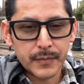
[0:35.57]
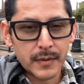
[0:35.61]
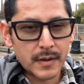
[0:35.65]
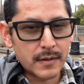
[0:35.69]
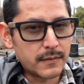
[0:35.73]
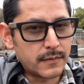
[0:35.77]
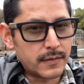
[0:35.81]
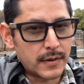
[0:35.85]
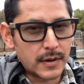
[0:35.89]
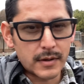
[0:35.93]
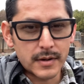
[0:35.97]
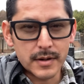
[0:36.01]

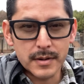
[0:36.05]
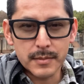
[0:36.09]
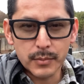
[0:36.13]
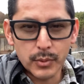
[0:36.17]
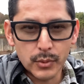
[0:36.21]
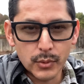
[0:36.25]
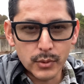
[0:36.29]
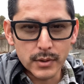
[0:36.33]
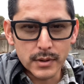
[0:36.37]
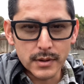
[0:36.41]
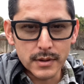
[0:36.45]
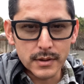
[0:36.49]
Very
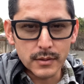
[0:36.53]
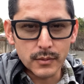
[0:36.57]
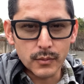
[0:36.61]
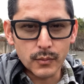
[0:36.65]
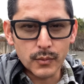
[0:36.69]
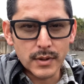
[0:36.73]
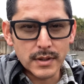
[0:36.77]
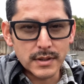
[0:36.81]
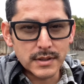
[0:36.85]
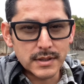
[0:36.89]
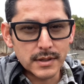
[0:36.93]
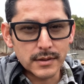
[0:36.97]
important
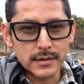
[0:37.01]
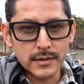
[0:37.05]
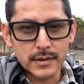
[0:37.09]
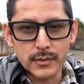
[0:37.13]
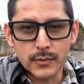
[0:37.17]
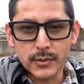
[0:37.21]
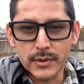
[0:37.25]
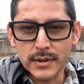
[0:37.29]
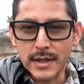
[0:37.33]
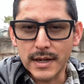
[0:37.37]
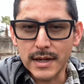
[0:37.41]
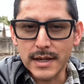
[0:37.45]
when dealing
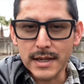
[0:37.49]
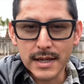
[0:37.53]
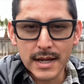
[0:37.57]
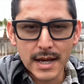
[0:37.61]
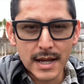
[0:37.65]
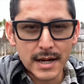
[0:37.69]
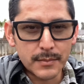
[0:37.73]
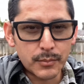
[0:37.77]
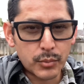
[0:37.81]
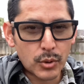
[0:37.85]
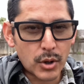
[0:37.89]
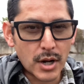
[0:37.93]
with any kind
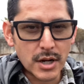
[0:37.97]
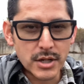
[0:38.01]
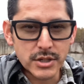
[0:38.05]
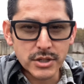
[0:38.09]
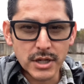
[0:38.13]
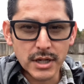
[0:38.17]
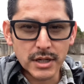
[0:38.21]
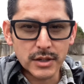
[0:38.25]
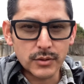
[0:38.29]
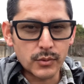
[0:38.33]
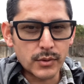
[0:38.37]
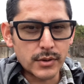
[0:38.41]
of
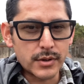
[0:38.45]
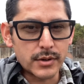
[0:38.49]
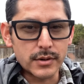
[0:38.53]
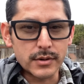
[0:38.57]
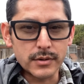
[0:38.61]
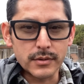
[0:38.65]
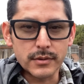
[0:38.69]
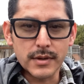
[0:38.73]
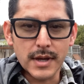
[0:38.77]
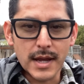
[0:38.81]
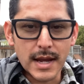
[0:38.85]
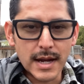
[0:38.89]
project, whether
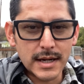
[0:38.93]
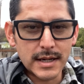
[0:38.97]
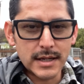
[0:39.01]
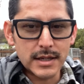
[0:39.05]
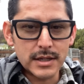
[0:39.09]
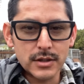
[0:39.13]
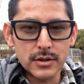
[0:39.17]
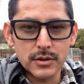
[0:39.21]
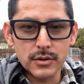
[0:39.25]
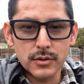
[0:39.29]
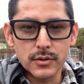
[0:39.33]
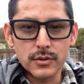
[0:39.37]
the
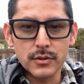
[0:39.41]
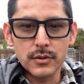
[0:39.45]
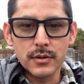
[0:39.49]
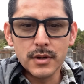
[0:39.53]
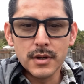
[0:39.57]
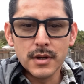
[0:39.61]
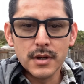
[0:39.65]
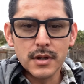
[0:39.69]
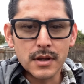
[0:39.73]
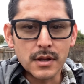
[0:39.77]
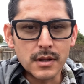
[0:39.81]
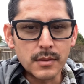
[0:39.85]
ADU,
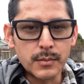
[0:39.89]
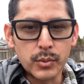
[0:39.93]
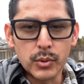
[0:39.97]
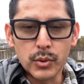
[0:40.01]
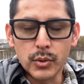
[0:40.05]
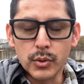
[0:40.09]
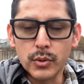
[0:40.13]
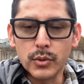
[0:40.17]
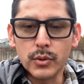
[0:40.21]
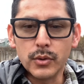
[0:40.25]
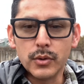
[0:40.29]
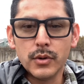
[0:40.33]
the
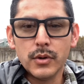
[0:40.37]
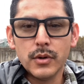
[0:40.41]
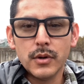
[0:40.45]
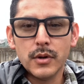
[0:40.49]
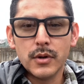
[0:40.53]
pool.